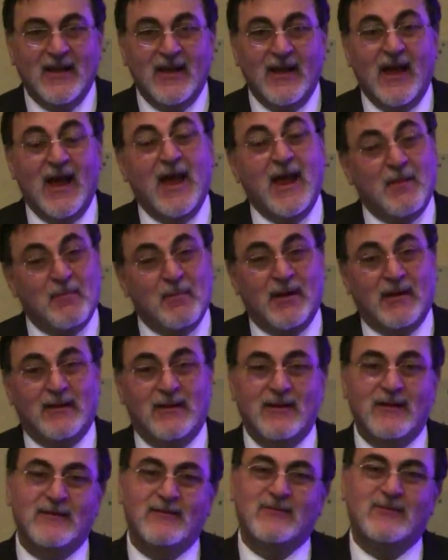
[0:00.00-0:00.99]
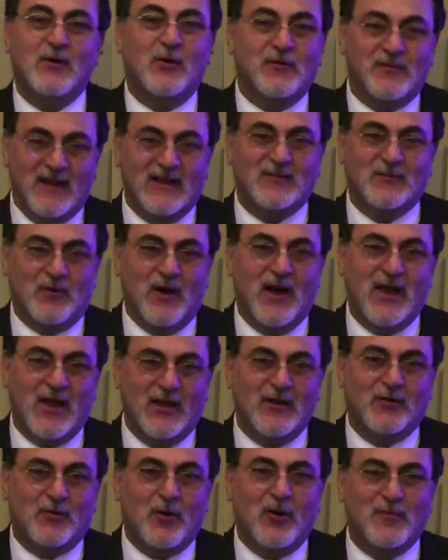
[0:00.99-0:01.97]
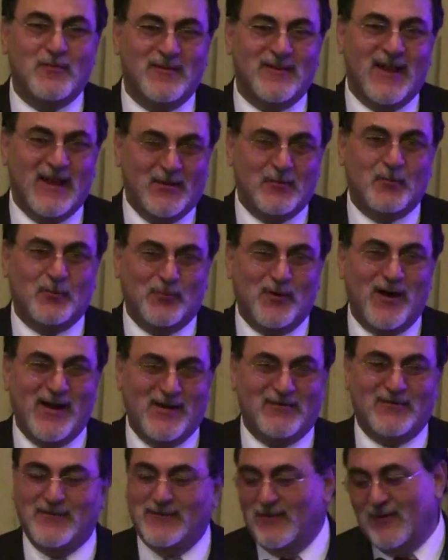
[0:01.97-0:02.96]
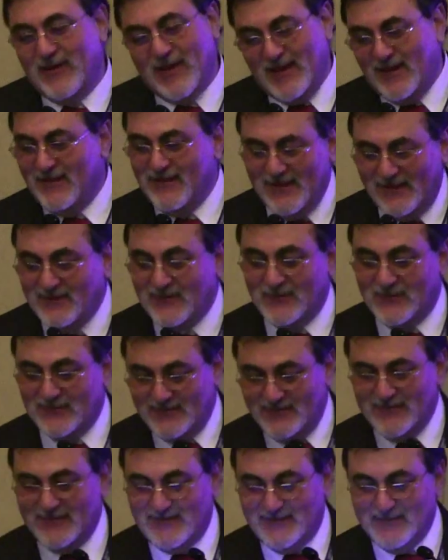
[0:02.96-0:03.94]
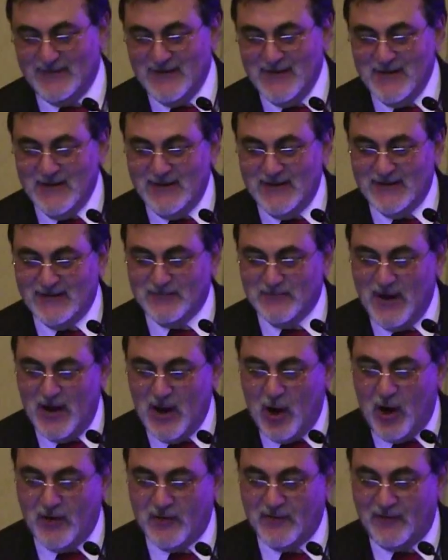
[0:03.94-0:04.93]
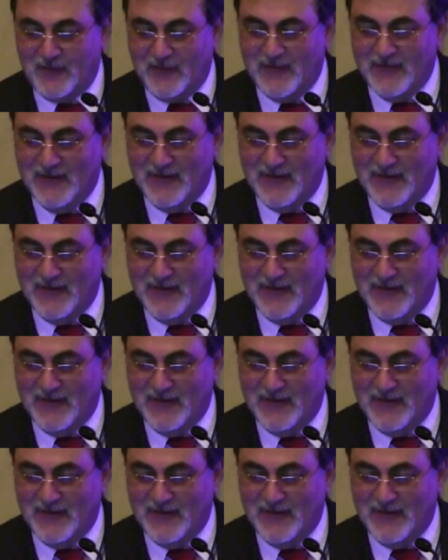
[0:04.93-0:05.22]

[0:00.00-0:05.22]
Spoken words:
Amen. So that's why you call me like your wife. You know? Okay, that's good. It's my honor.